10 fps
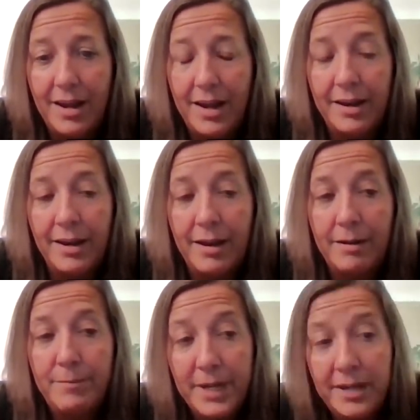And
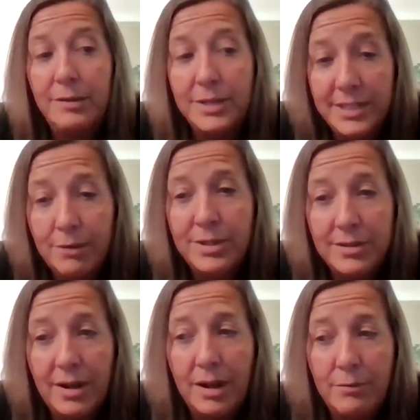uh, anyways, I
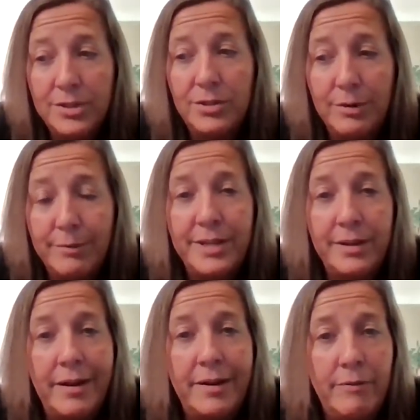was I was
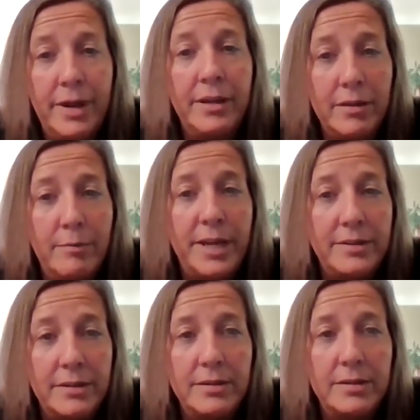tormented on a regular
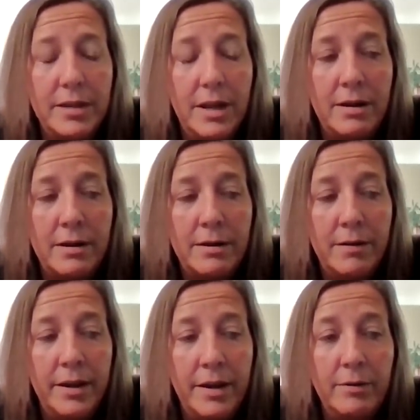basis, uh,
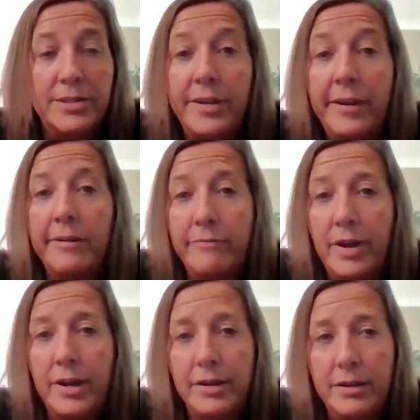and I was
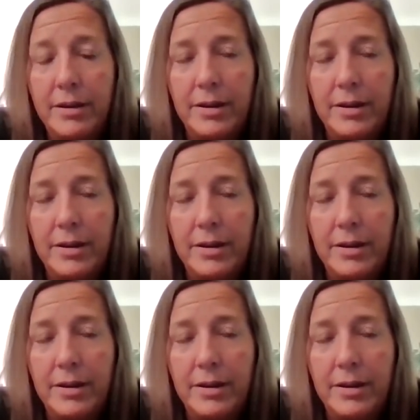terrified.